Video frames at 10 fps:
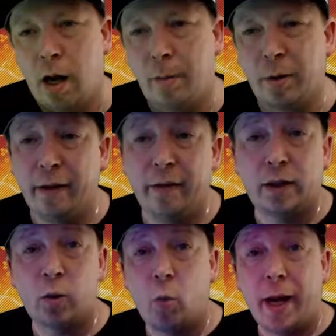I believe
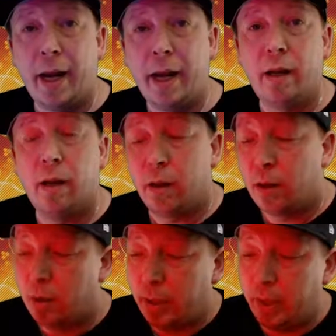it
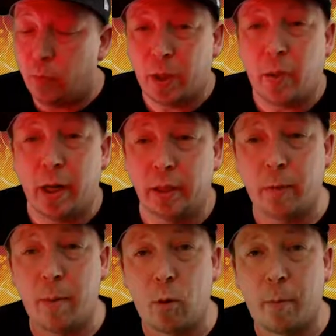
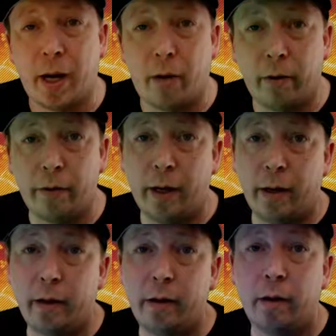requires way more power
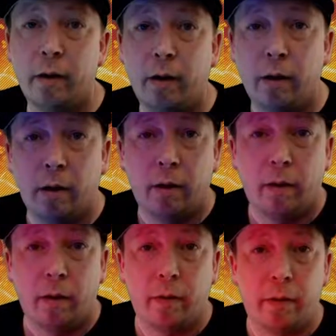than
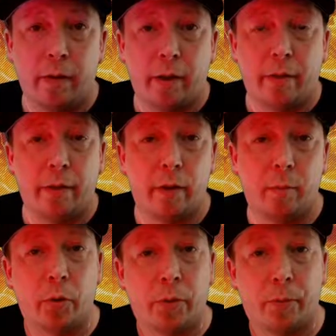the
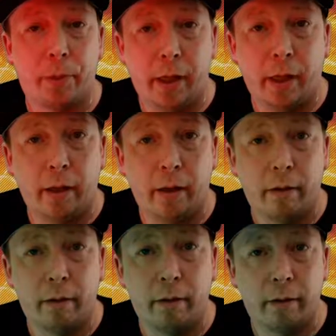Thunderbolt 3
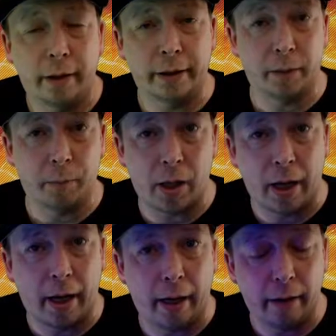can
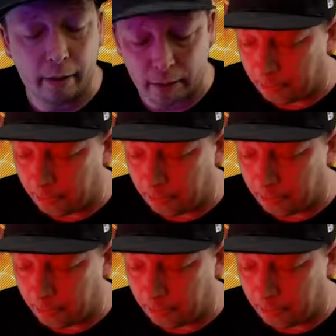supply.